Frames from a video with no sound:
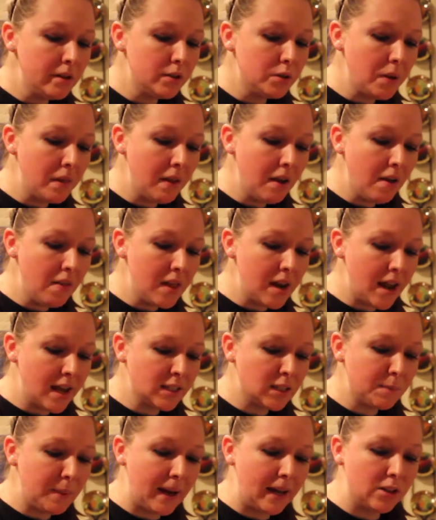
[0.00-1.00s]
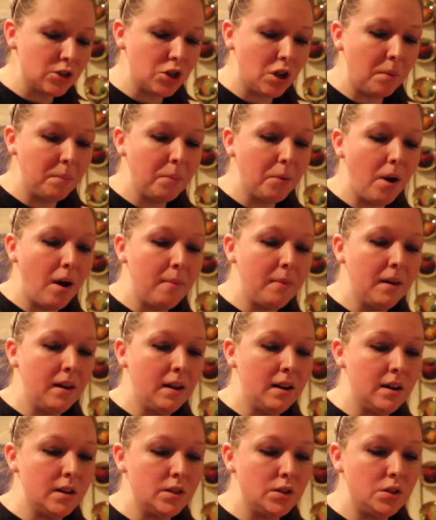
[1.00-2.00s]
So I think on the next batch, I'm probably
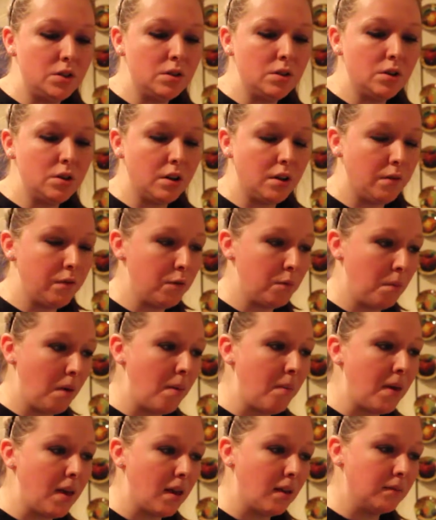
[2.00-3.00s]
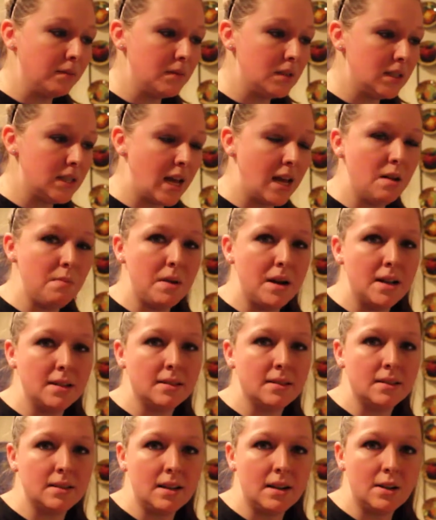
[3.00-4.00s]
gonna cook for maybe 10
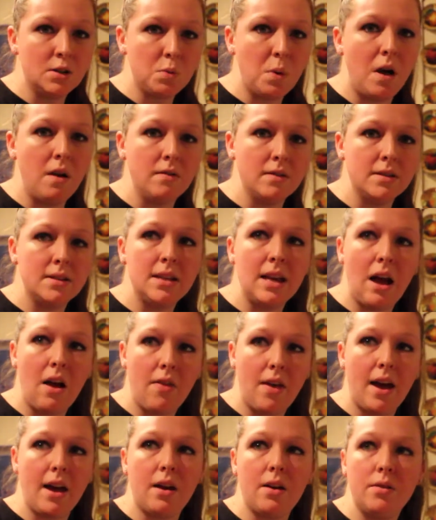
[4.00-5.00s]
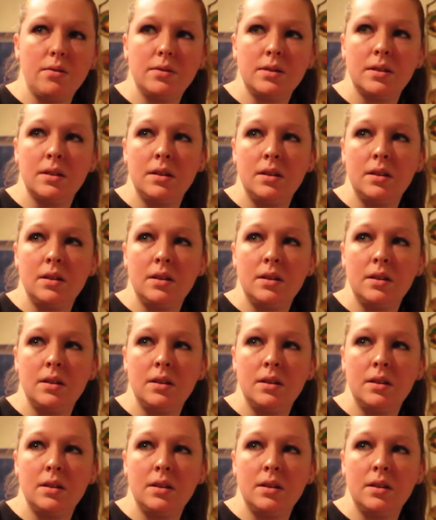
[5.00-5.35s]
minutes instead of 12 and see how that goes.